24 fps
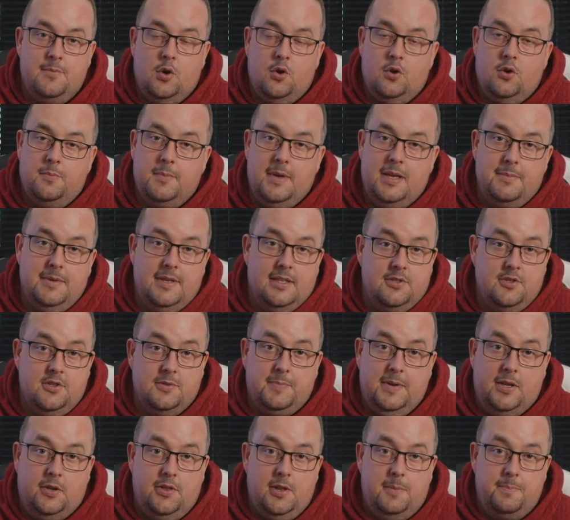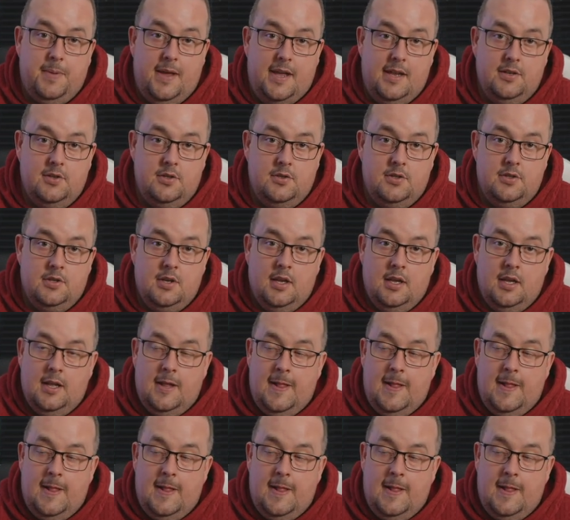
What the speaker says: or maybe they'll just be on the bench.